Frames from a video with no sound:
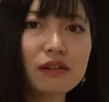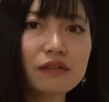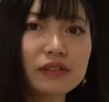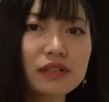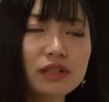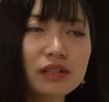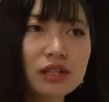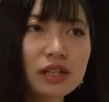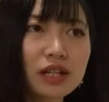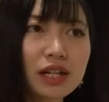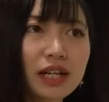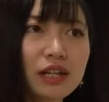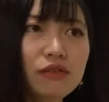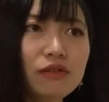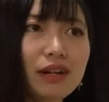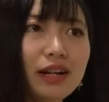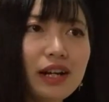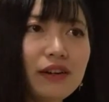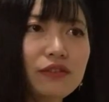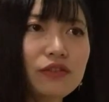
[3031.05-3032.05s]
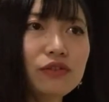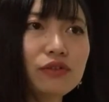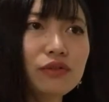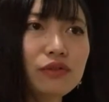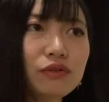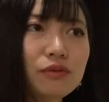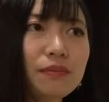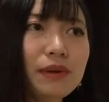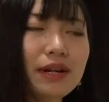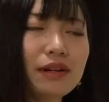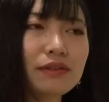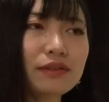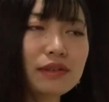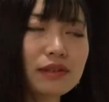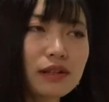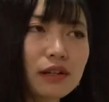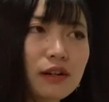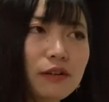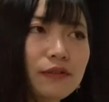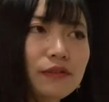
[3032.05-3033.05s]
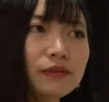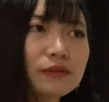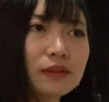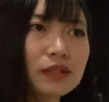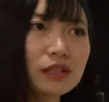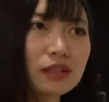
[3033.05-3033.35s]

of the time you have to do by yourself.